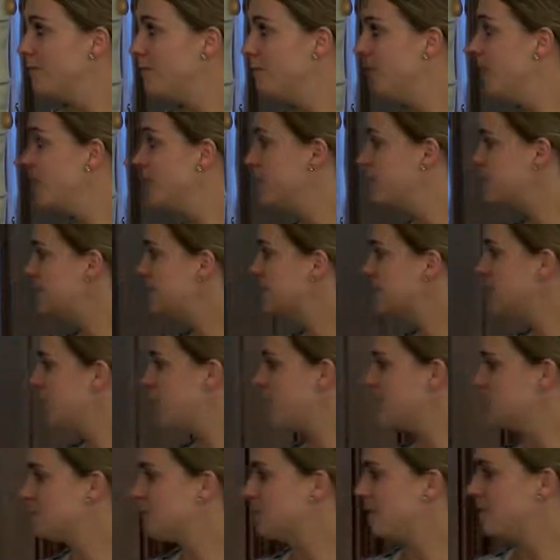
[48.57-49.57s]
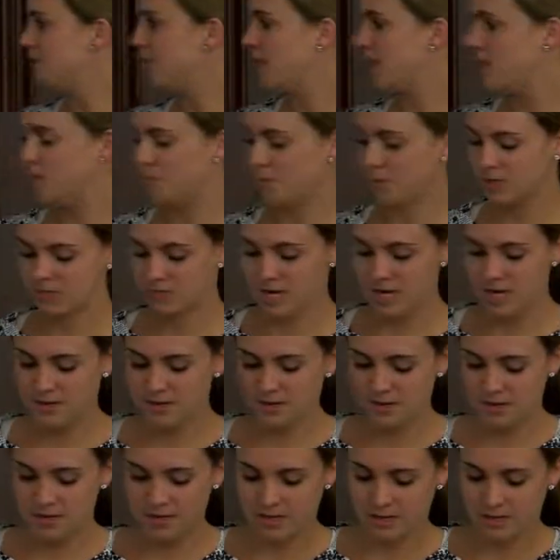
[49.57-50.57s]
But this is the hospital that I worked
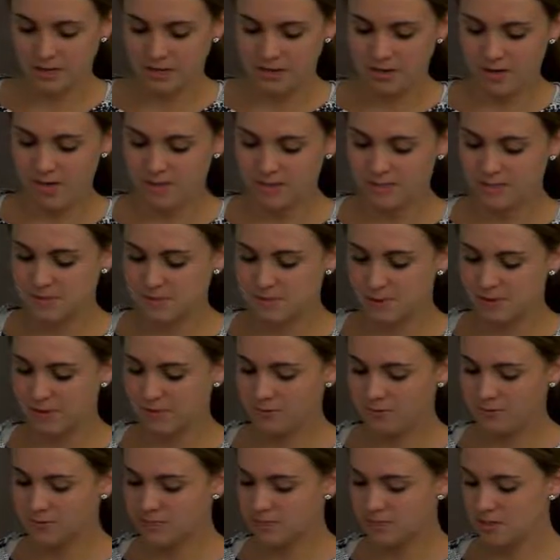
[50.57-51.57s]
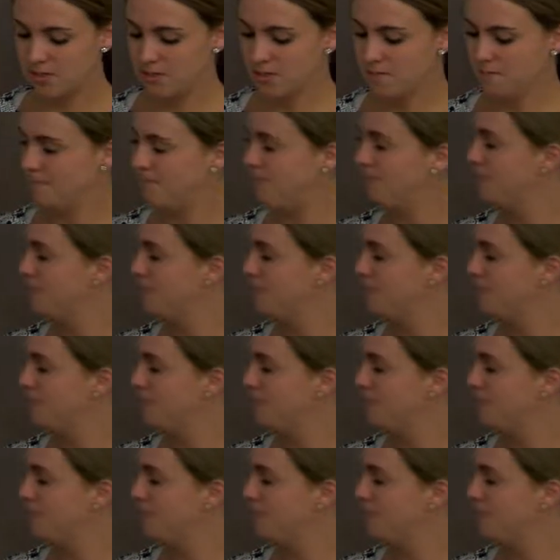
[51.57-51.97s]
at, Carolina's Medical Center.